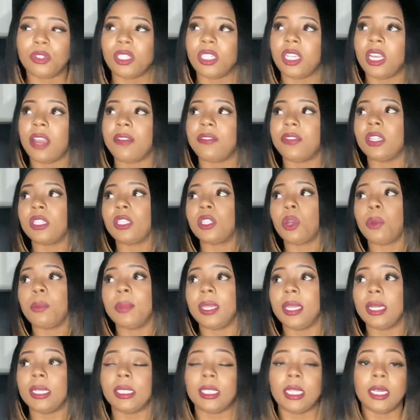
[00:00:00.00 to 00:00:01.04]
She gave us so
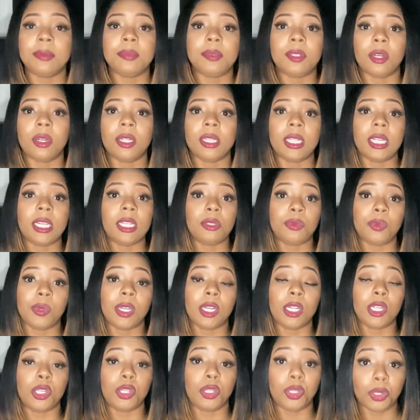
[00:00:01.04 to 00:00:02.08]
many tips on things we
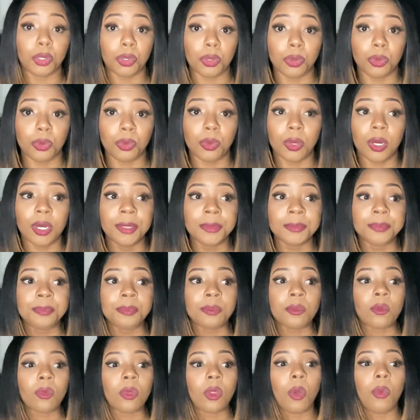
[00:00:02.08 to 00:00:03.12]
could do
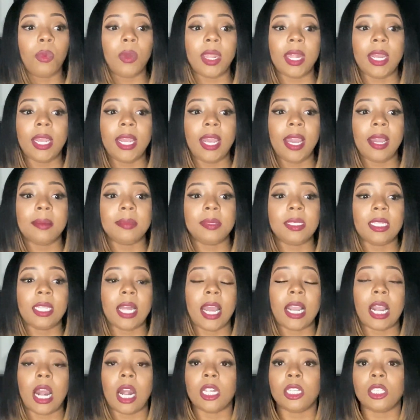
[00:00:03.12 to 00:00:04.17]
when it came to
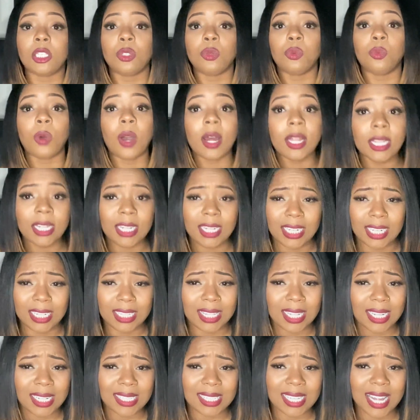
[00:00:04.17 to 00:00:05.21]
our swelling and
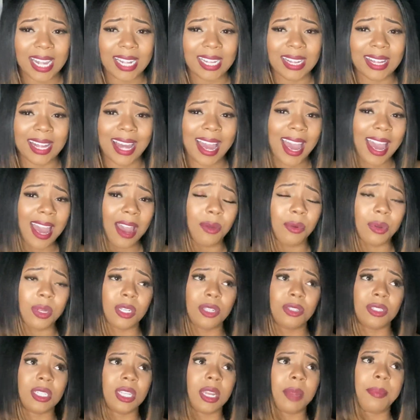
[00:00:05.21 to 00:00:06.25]
things like that. We're
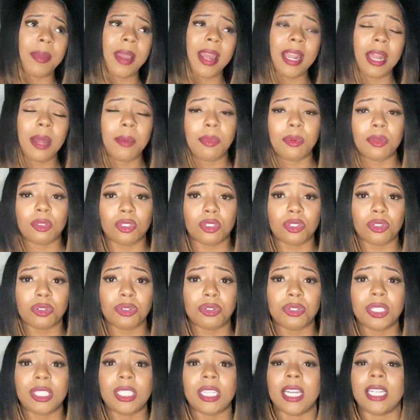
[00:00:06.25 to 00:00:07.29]
using a pineapple
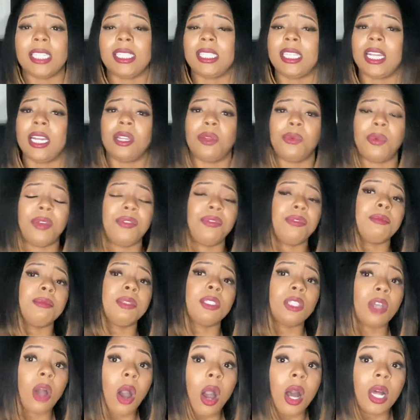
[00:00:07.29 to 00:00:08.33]
juice and staying away from
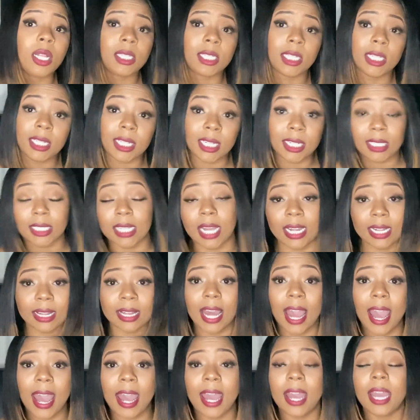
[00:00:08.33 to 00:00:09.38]
salts and things like
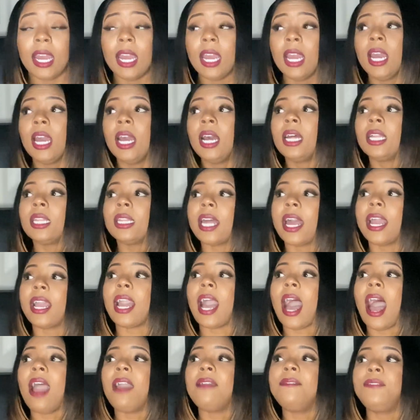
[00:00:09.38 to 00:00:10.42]
that.
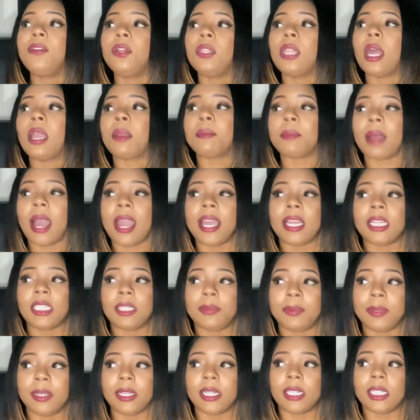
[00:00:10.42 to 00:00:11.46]
I feel like my
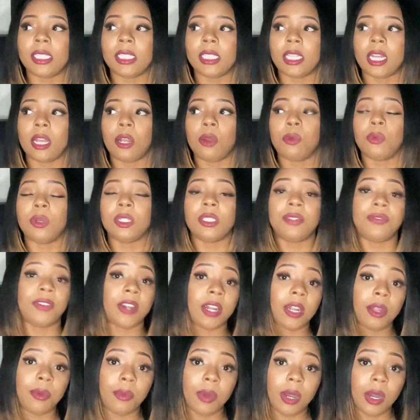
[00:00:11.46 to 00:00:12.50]
experience there was
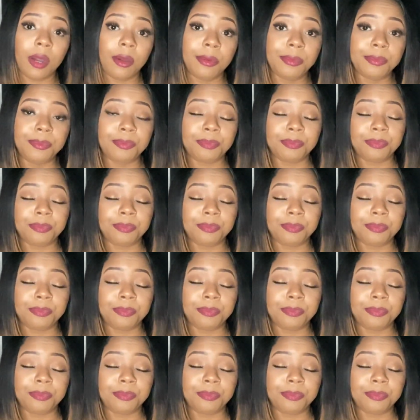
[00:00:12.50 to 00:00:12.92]
very well.